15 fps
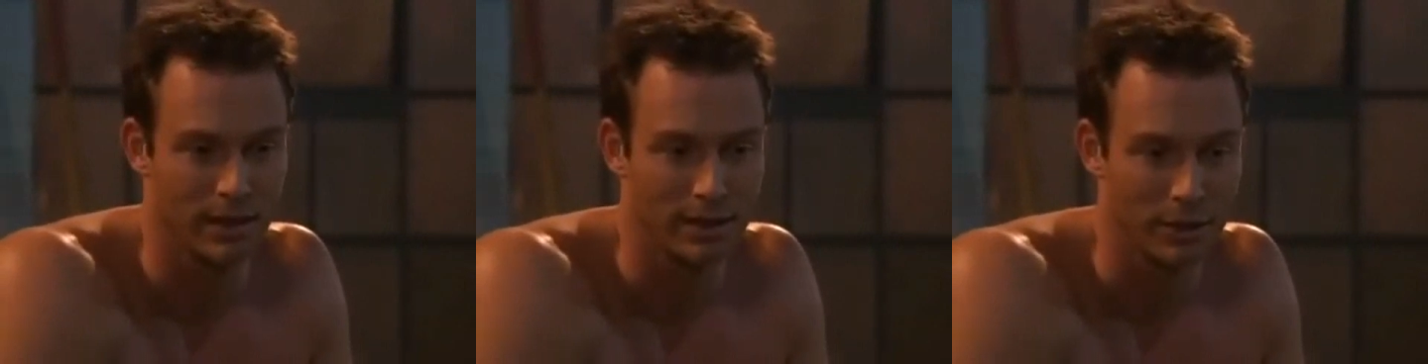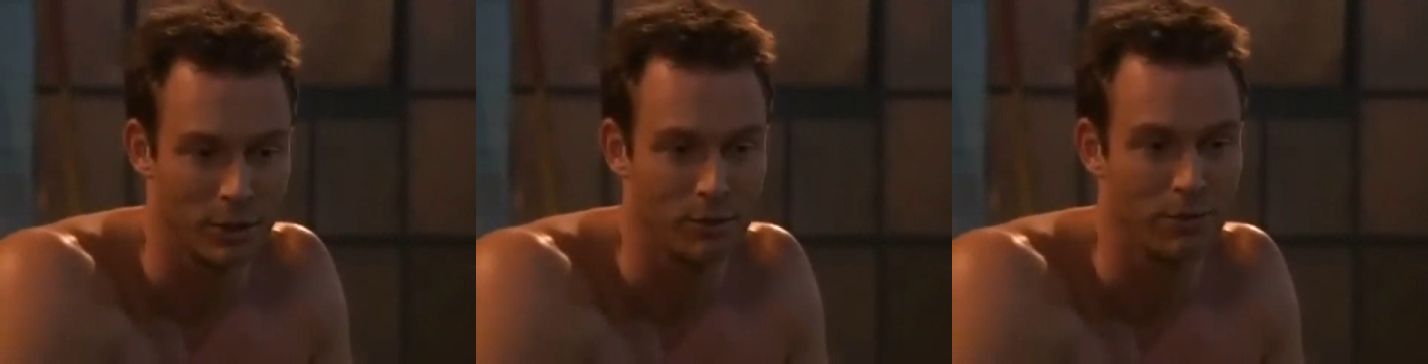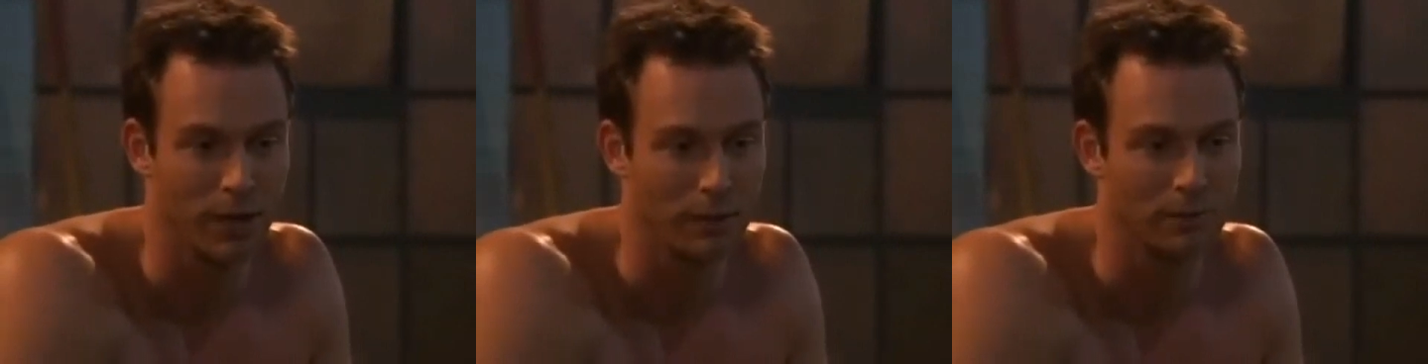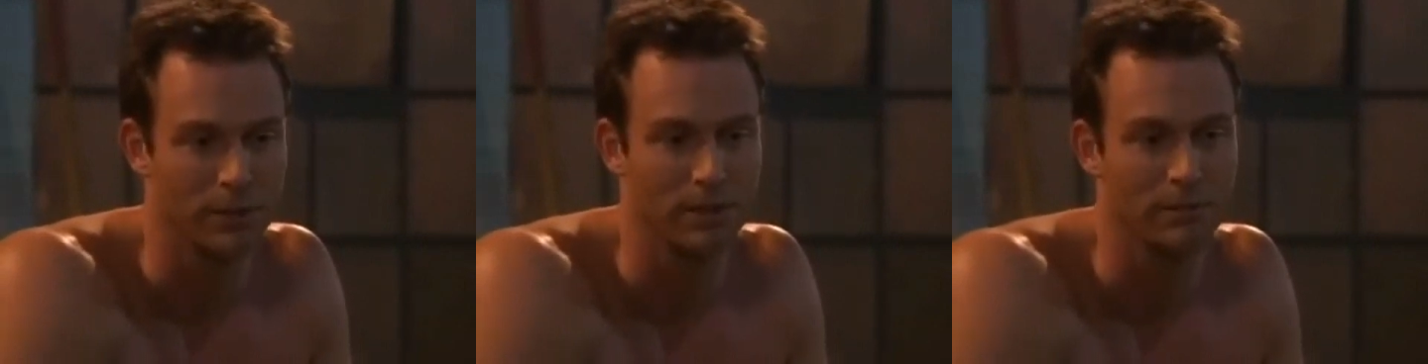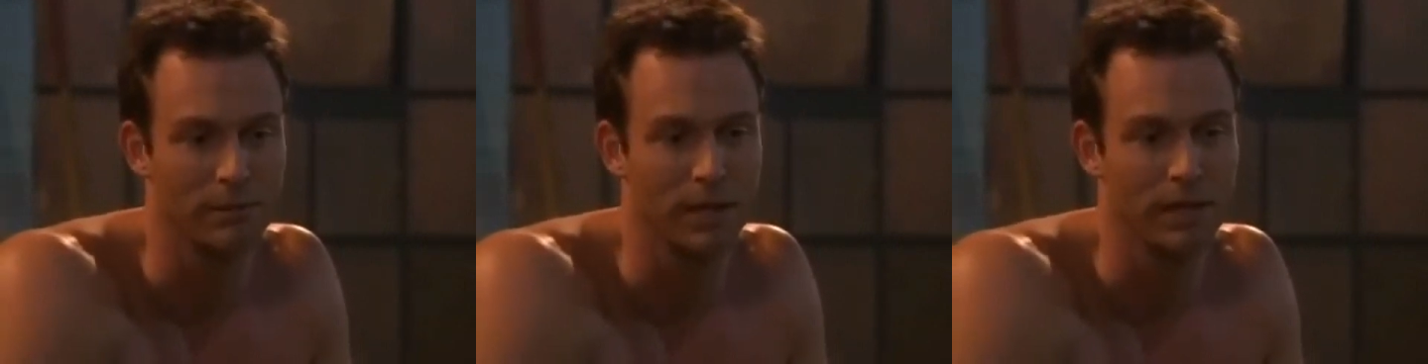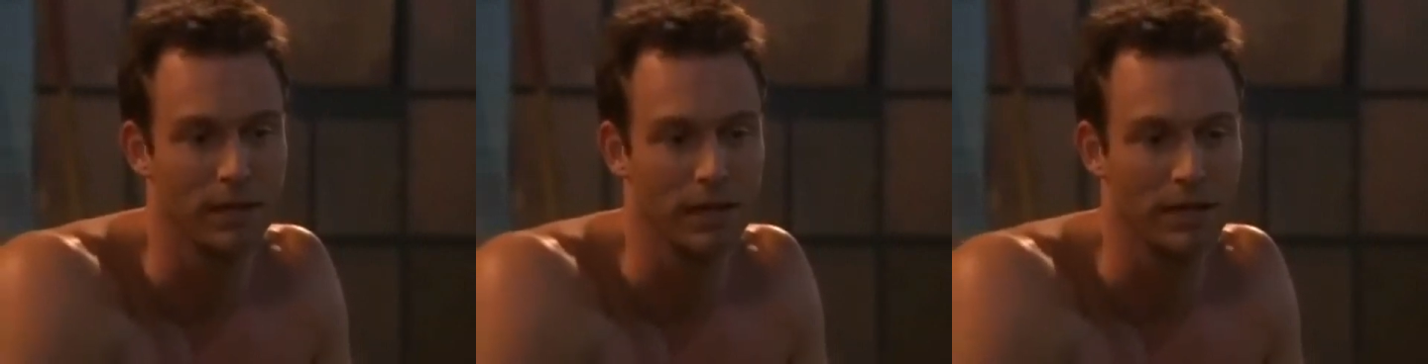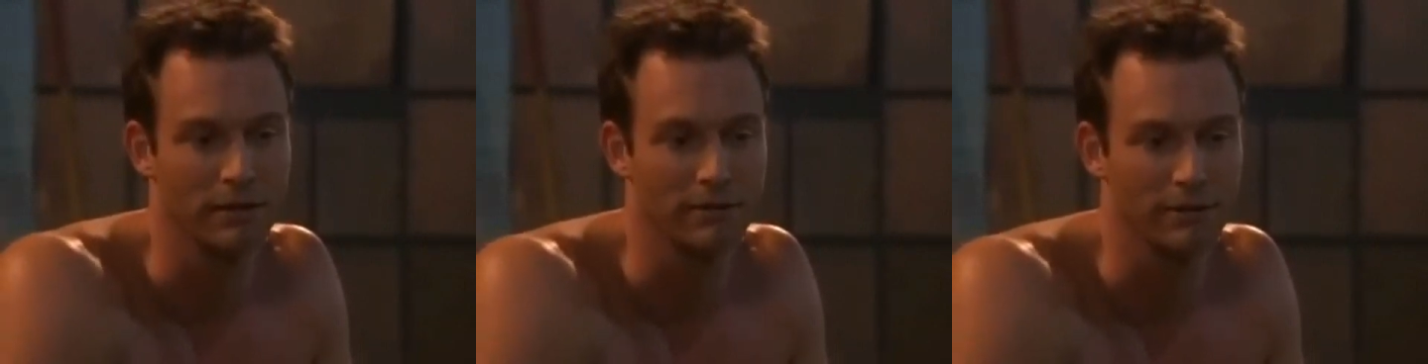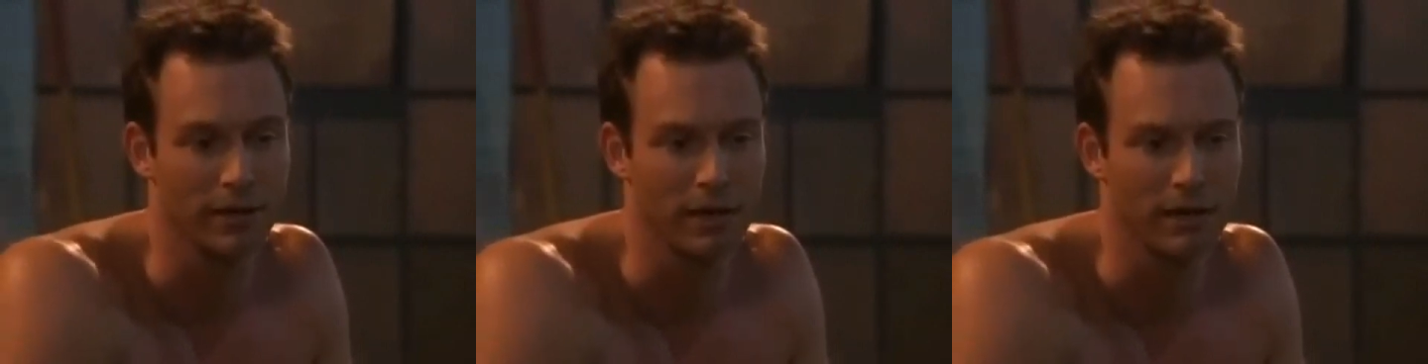Honey, you popped into my
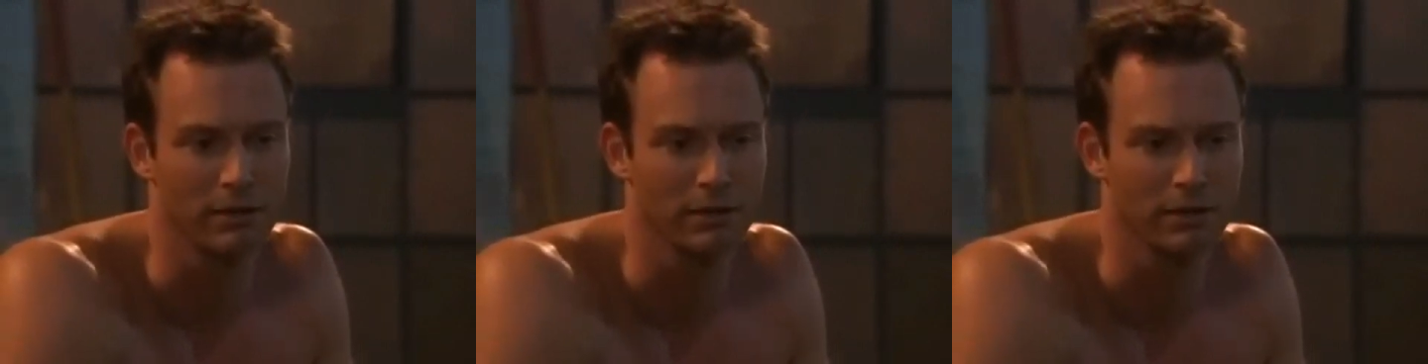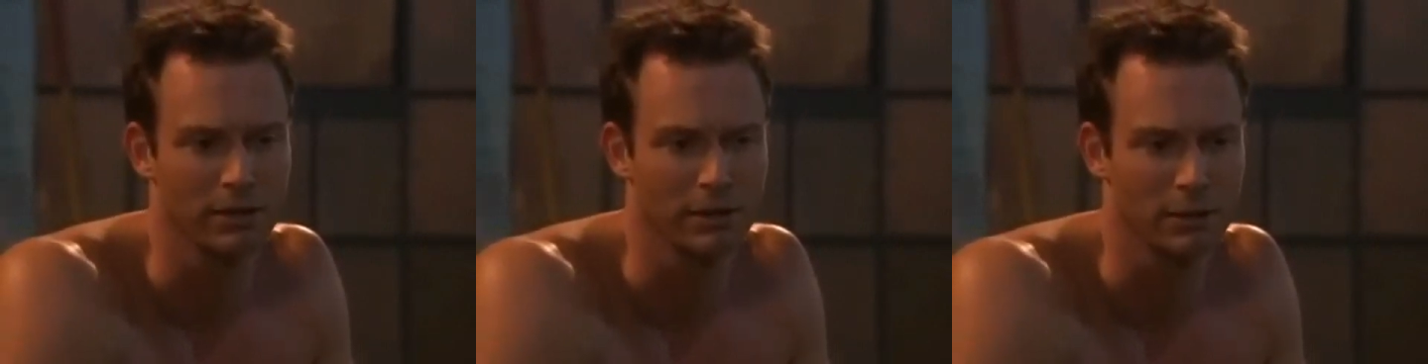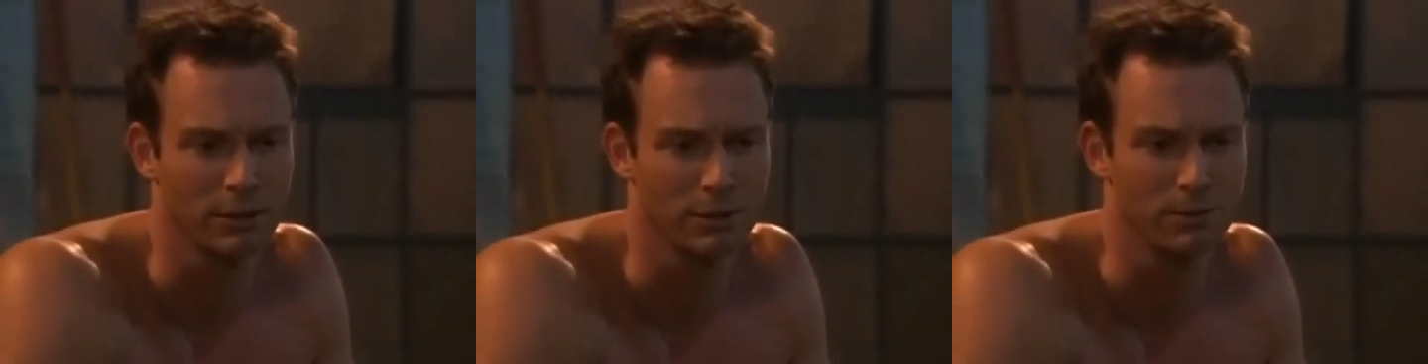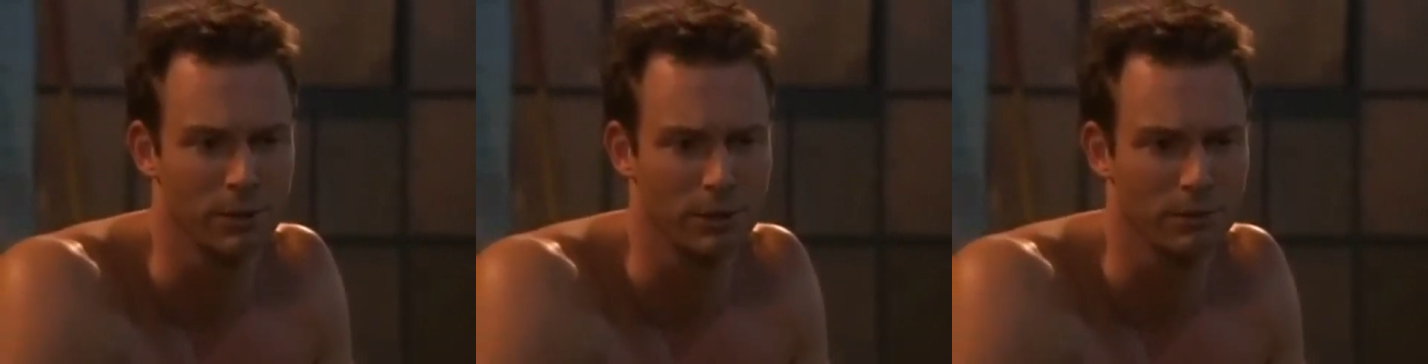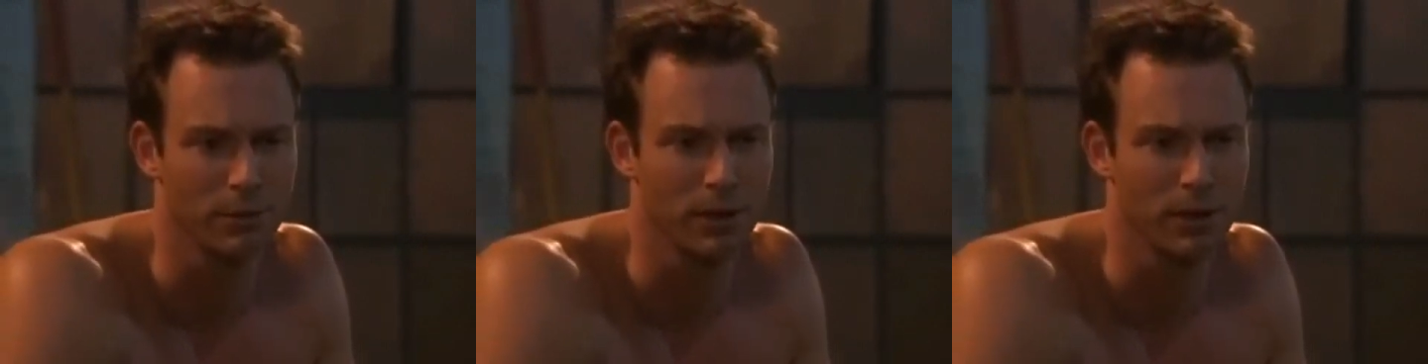life, and I looked into those big